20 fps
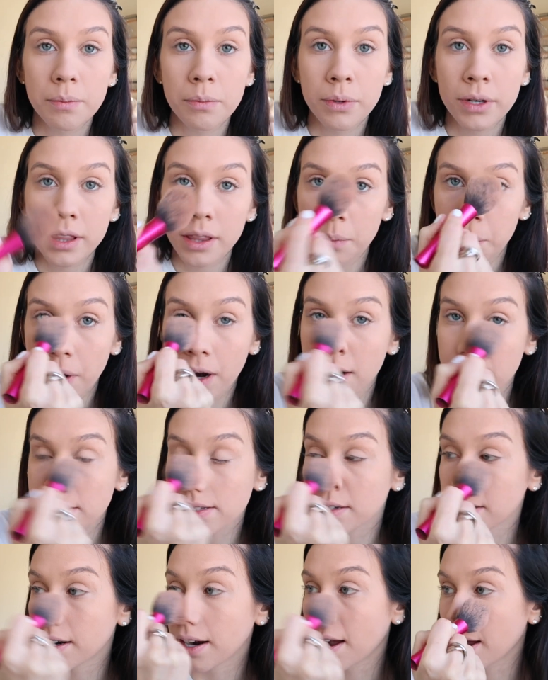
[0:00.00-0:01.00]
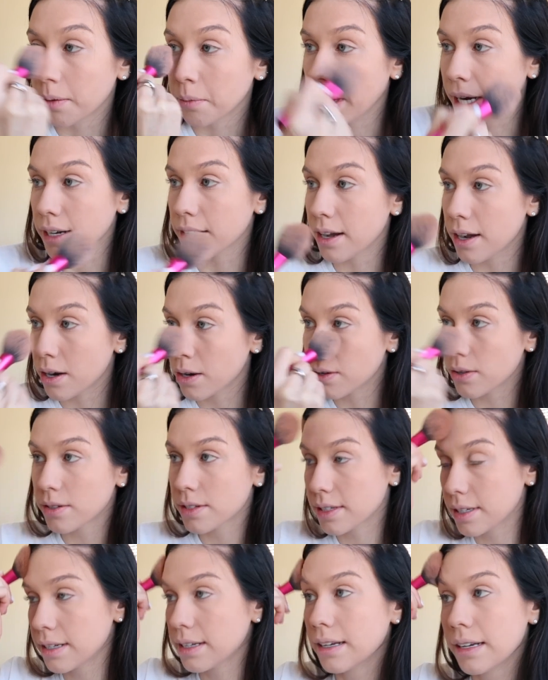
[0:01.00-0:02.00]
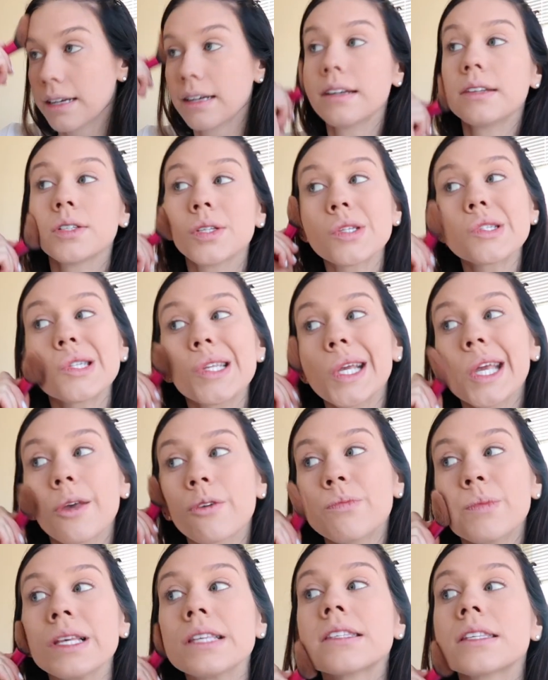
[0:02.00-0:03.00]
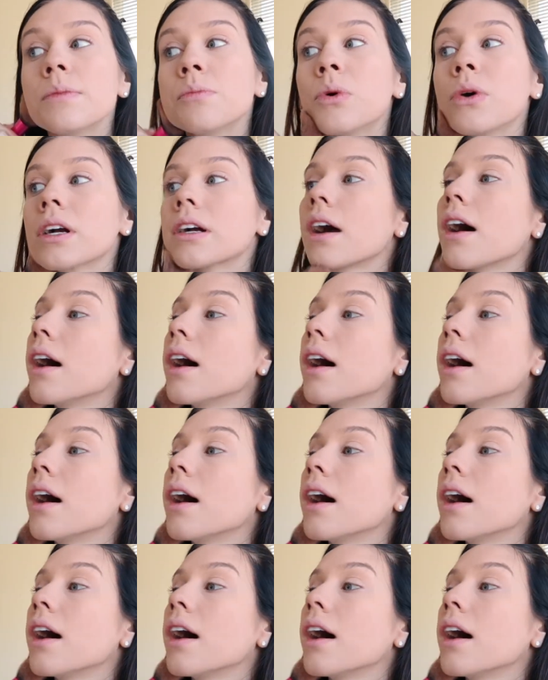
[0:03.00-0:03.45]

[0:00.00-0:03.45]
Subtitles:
put the bronzer on my nose just to give me some more